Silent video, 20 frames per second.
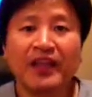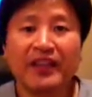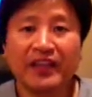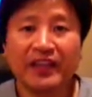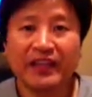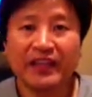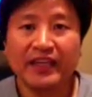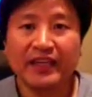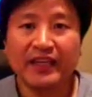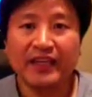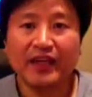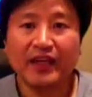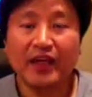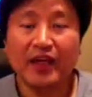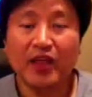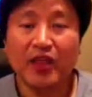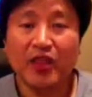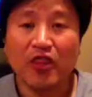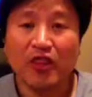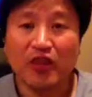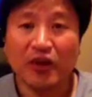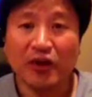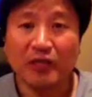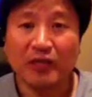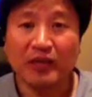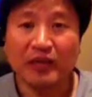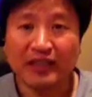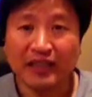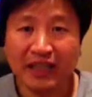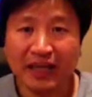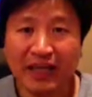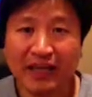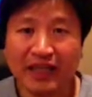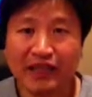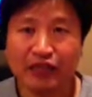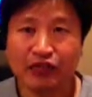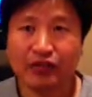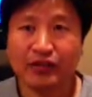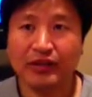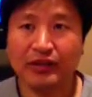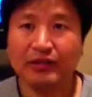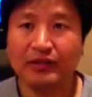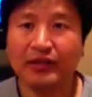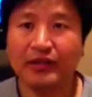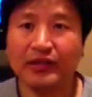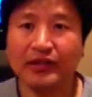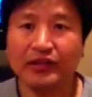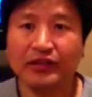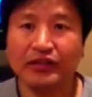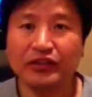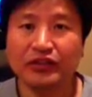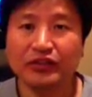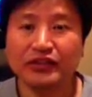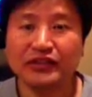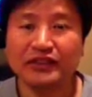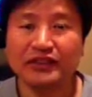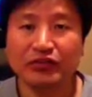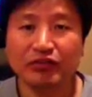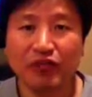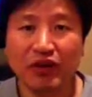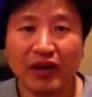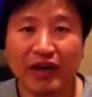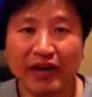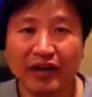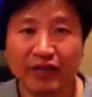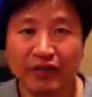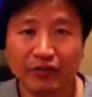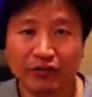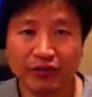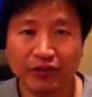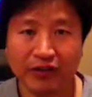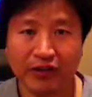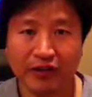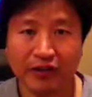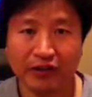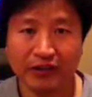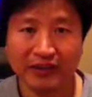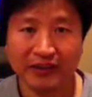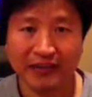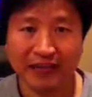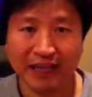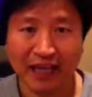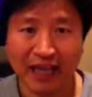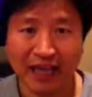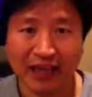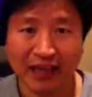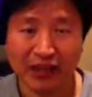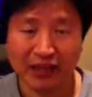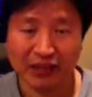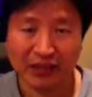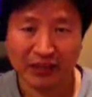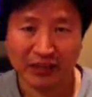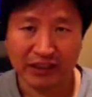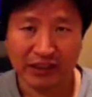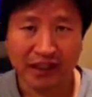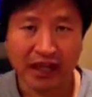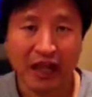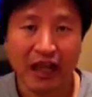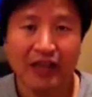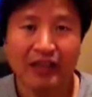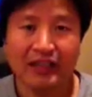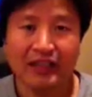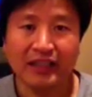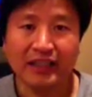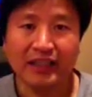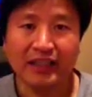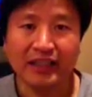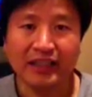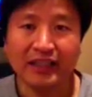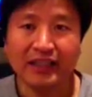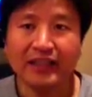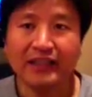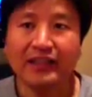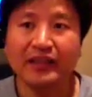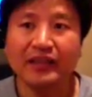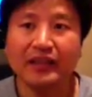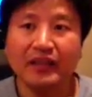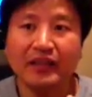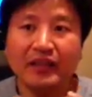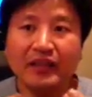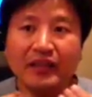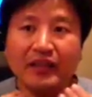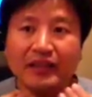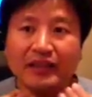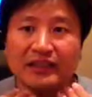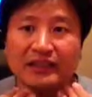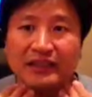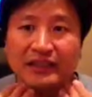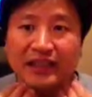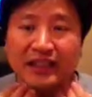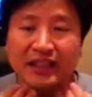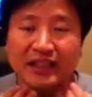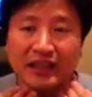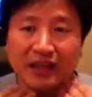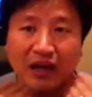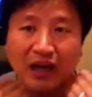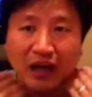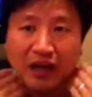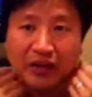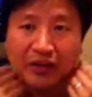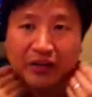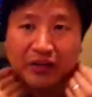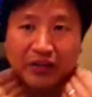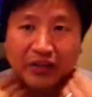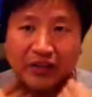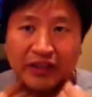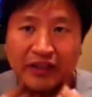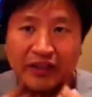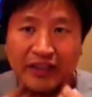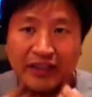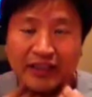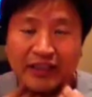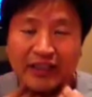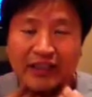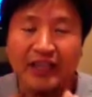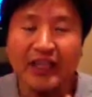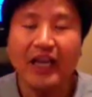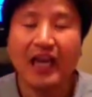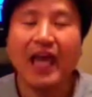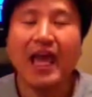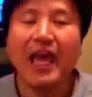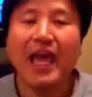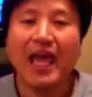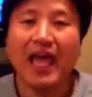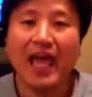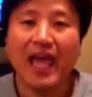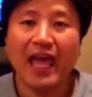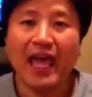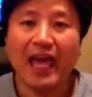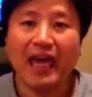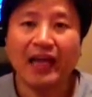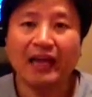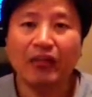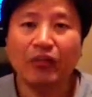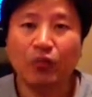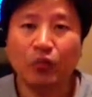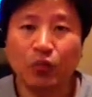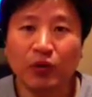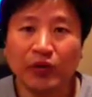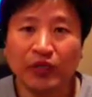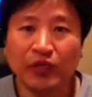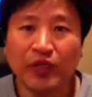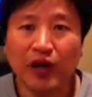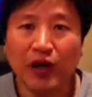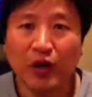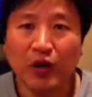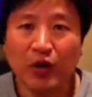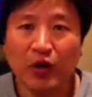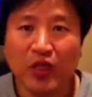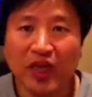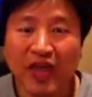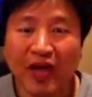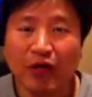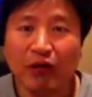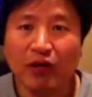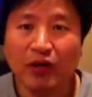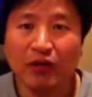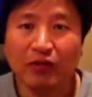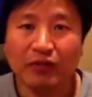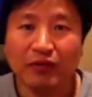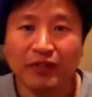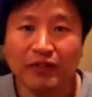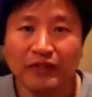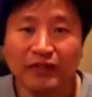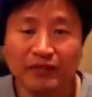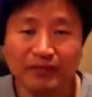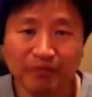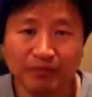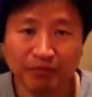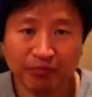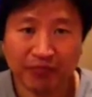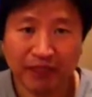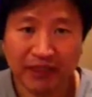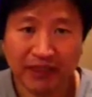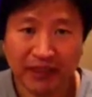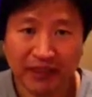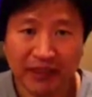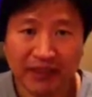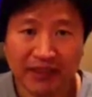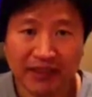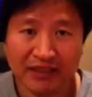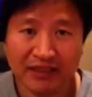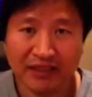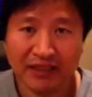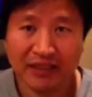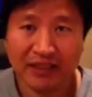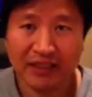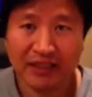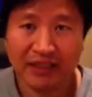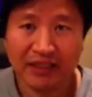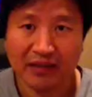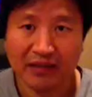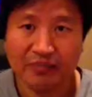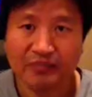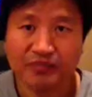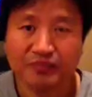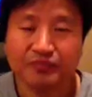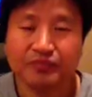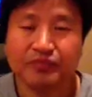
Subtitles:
The Thermitight treatment uses radio frequency energy to heat the skin underneath, and we know that when we heat the skin